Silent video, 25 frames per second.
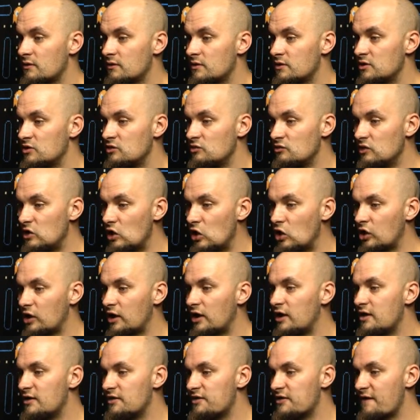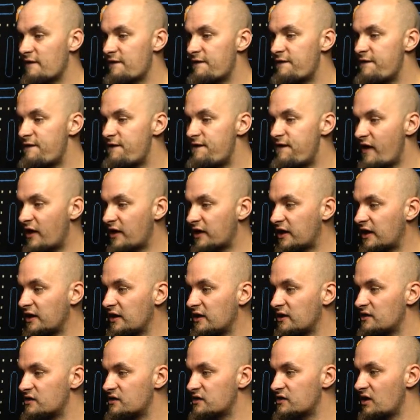You look at the
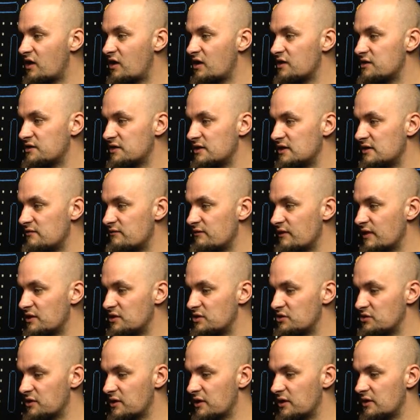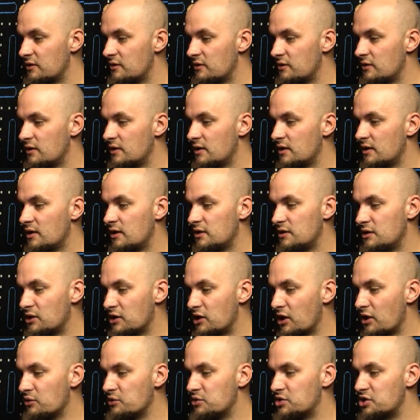fucking size of the inventory.
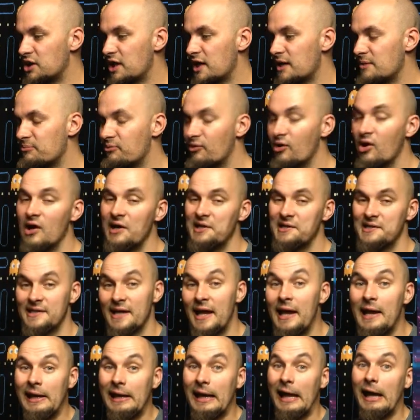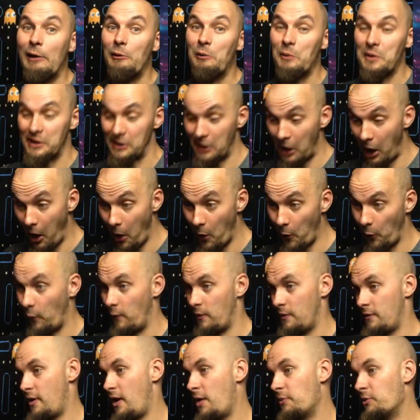Negotiate price. Now we know
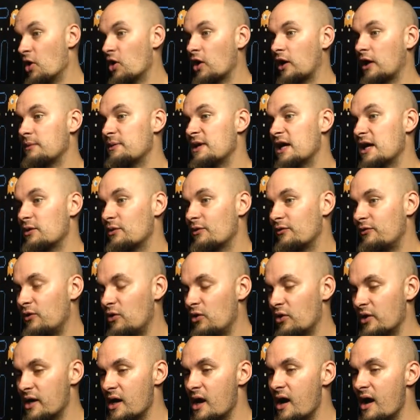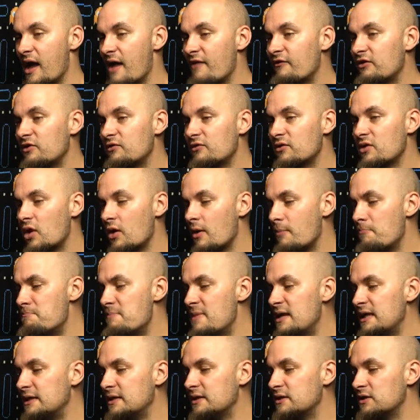I'm not going to be able to afford it. I haven't even got 1
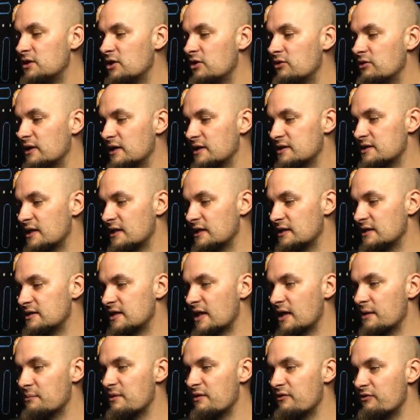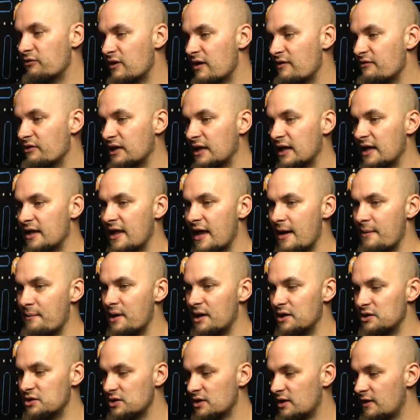million units, and it's taken me forever to get that
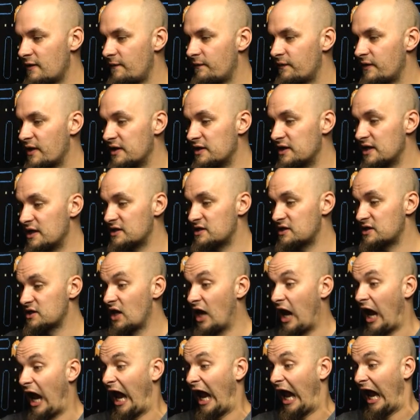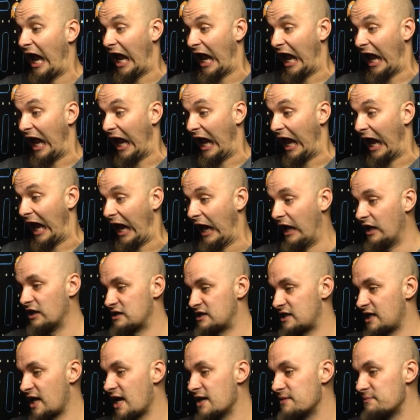much. And this,
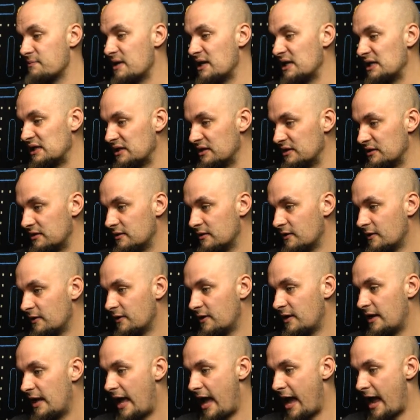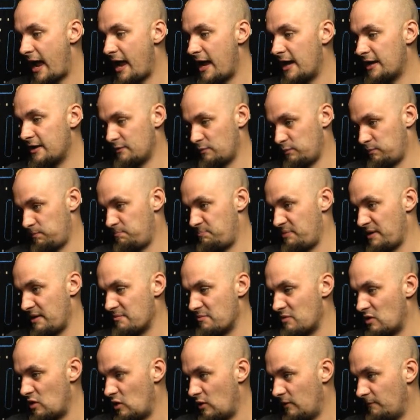10 million, and a bit
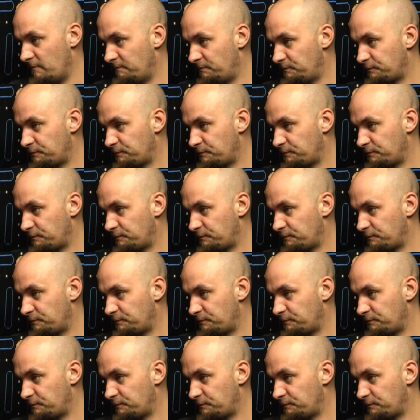more.